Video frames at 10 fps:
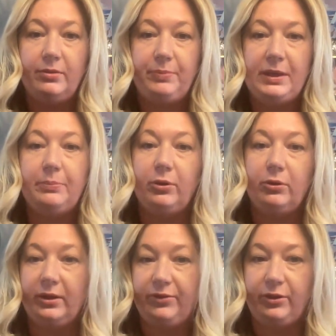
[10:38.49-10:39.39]
people
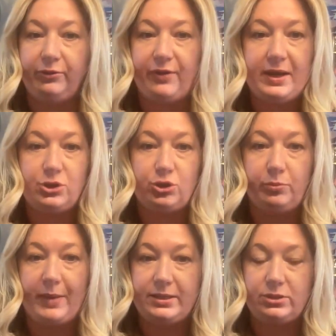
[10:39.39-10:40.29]
live their financial
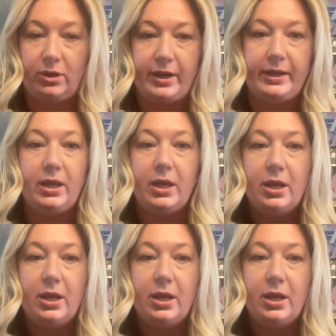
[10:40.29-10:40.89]
best, right?